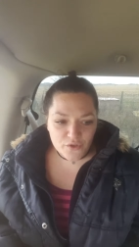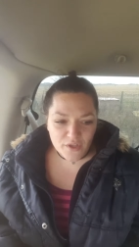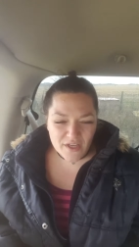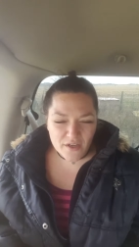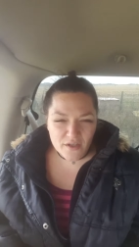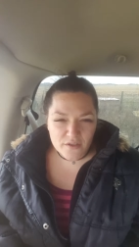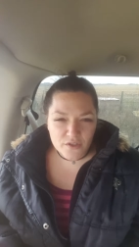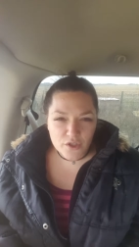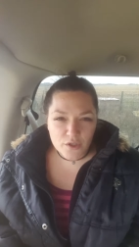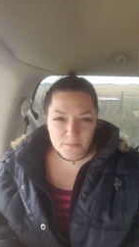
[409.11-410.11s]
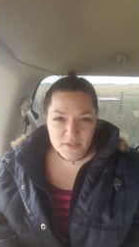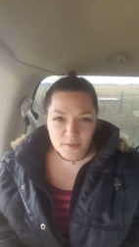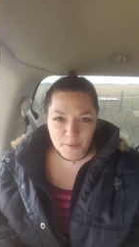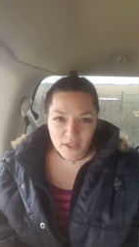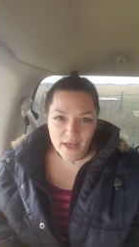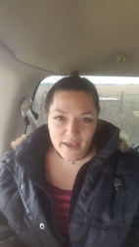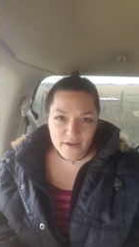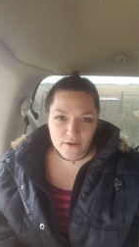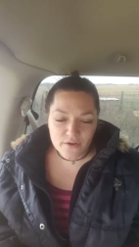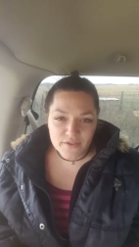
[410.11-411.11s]
you'll hear the term
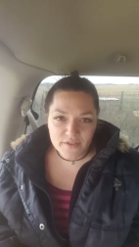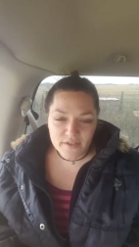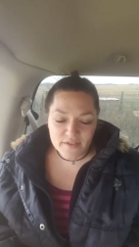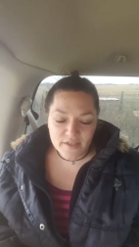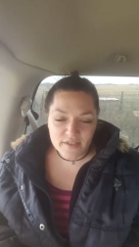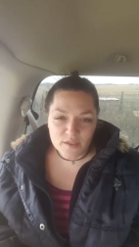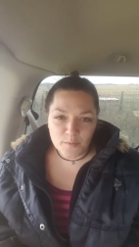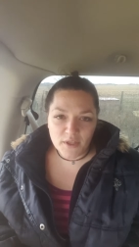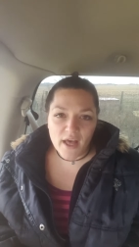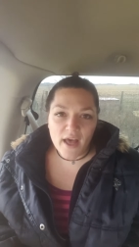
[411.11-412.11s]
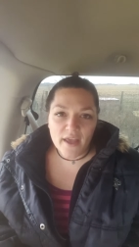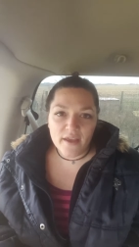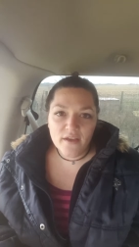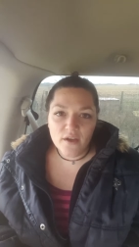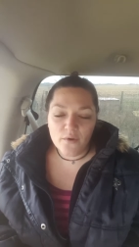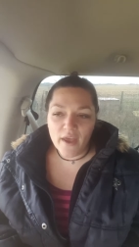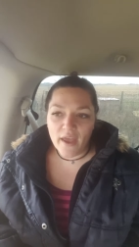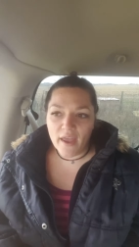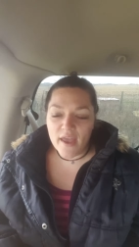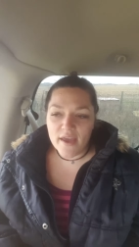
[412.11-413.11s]
supply, narcissistic supply.
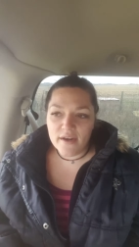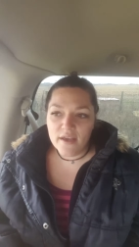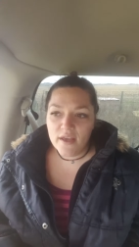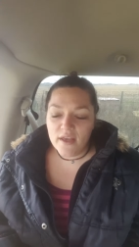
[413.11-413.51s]
Okay, and